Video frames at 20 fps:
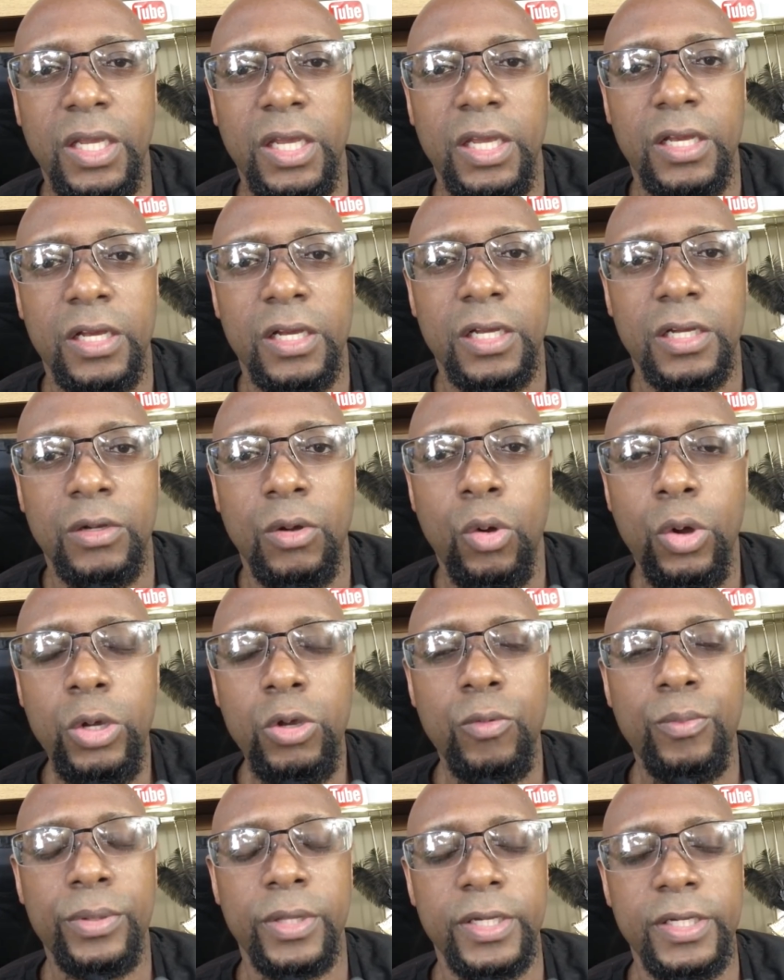a uh,
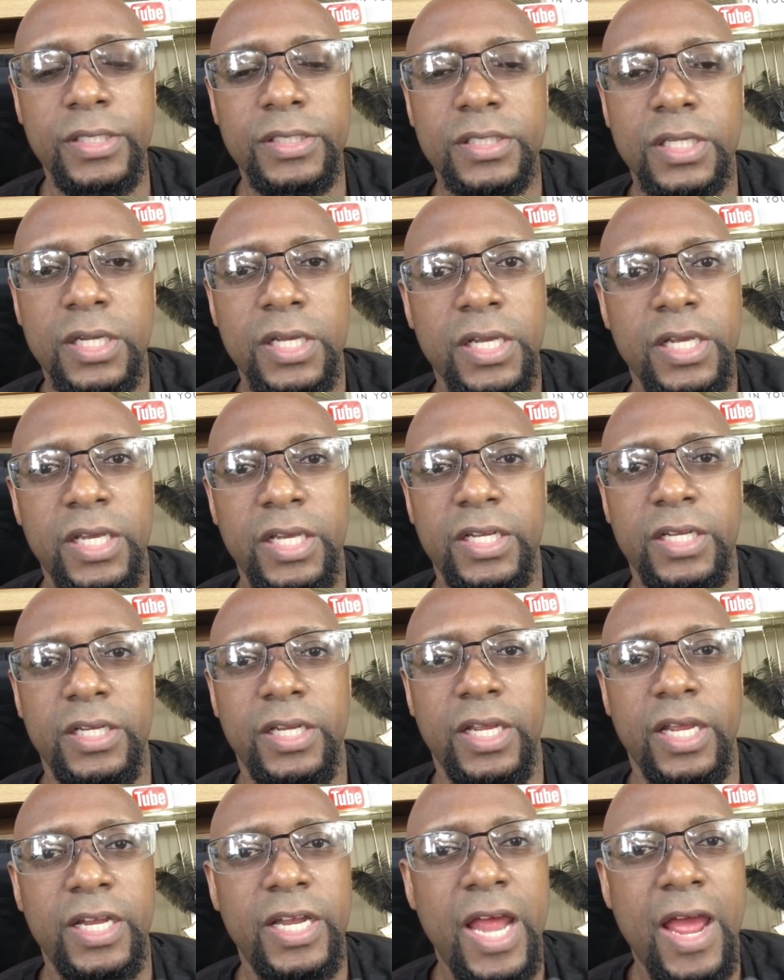oil place
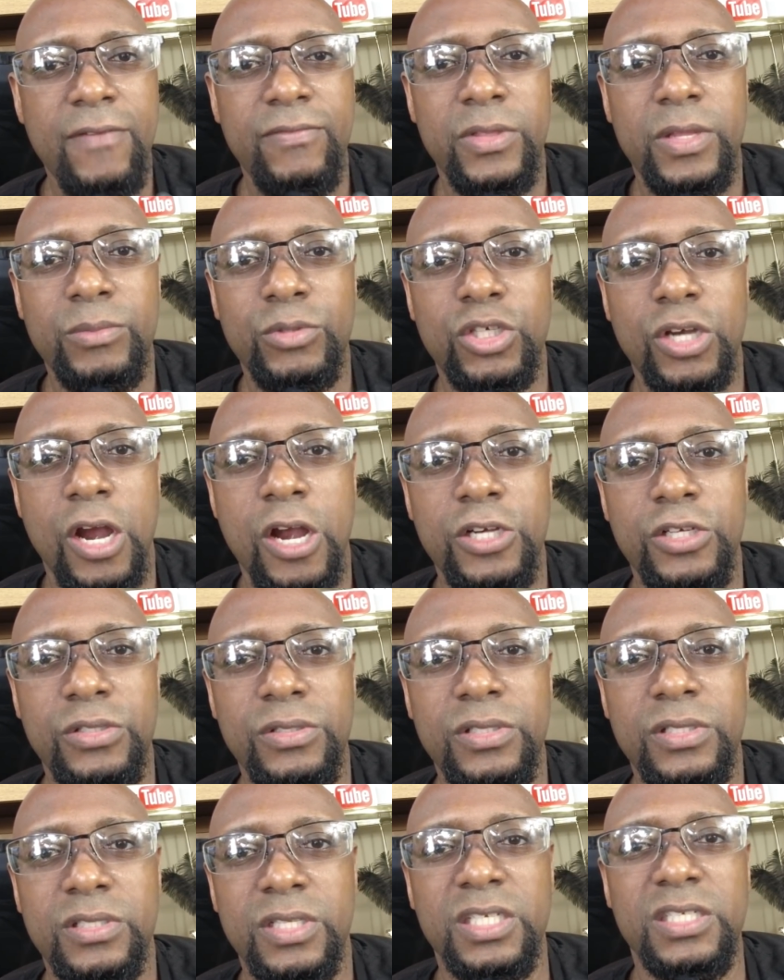and having them charge
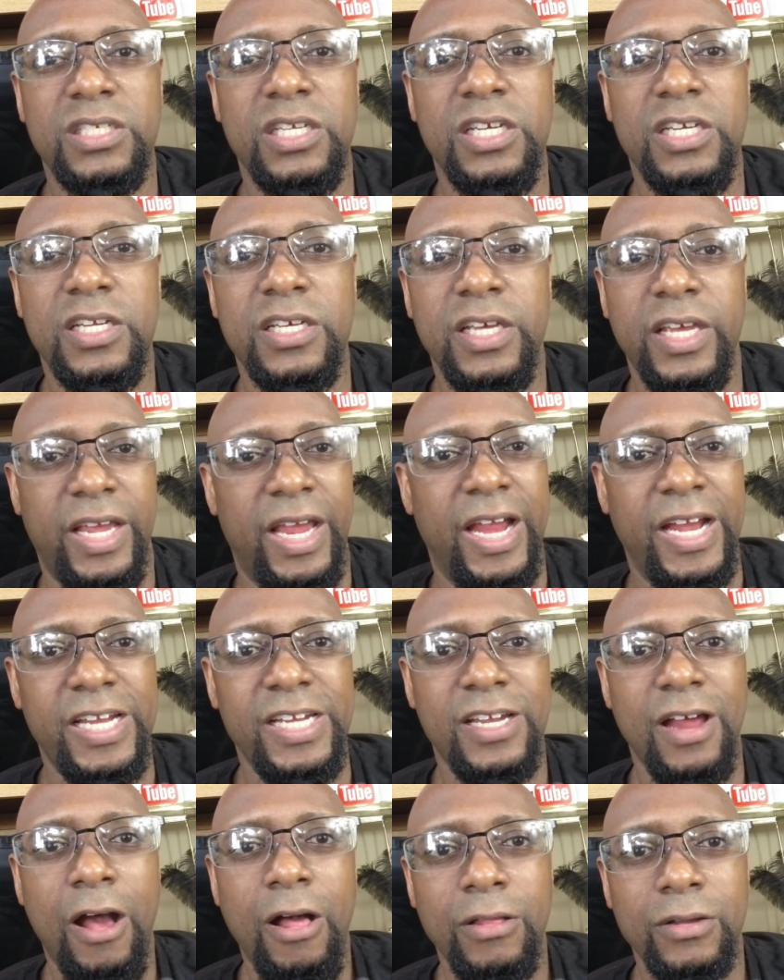you 60 to
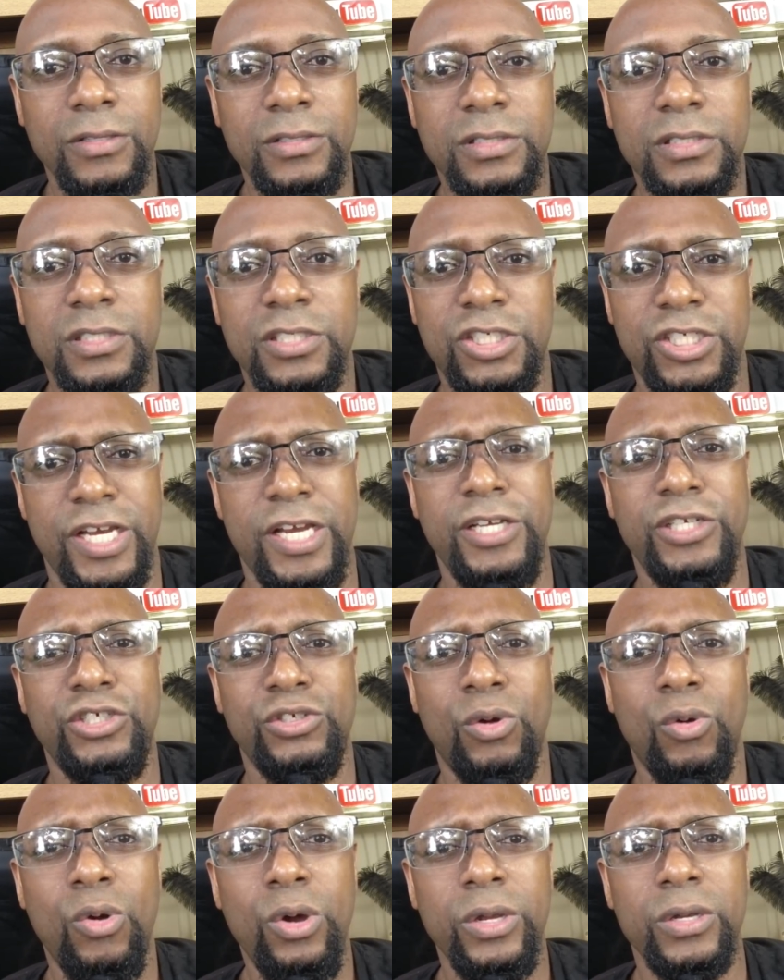80 dollars to change
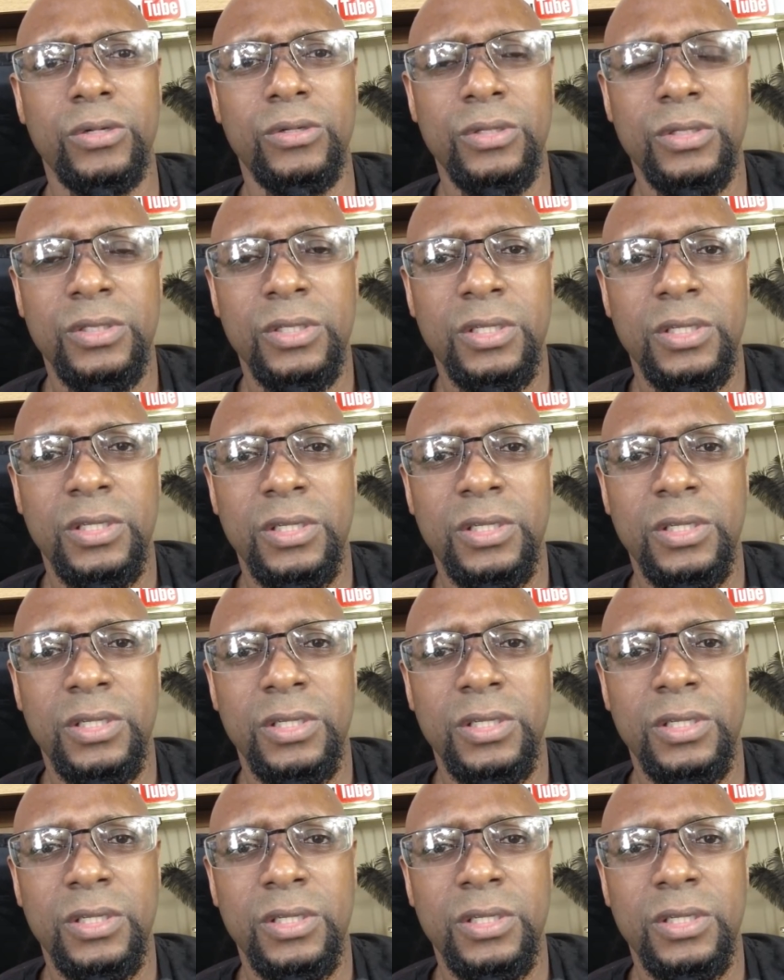your oil